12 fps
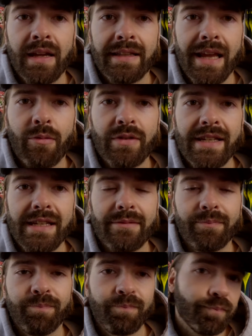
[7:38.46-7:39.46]
that was
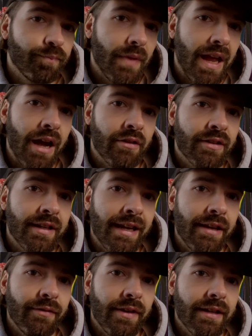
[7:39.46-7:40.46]
it. How to
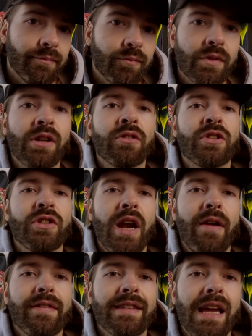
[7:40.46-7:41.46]
K-Fed, Coach
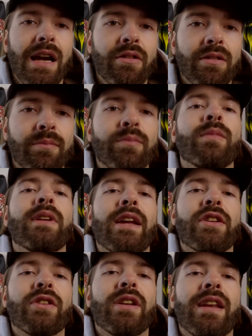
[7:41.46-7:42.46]
Trifes out.
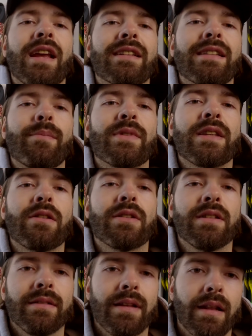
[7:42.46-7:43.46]
Catch you in the next episode.
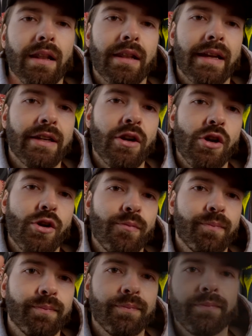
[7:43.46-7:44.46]
Later.